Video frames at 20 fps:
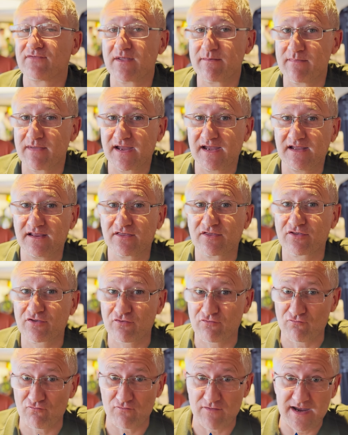them a
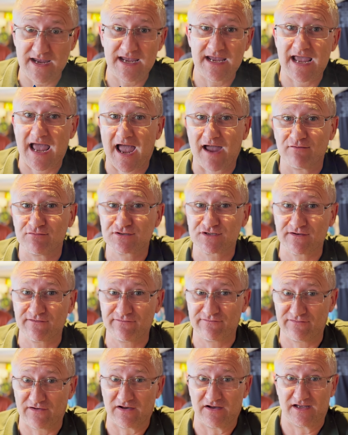3 out of
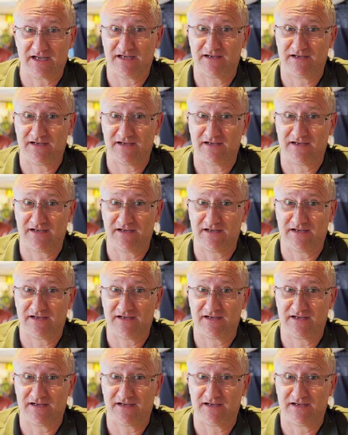5.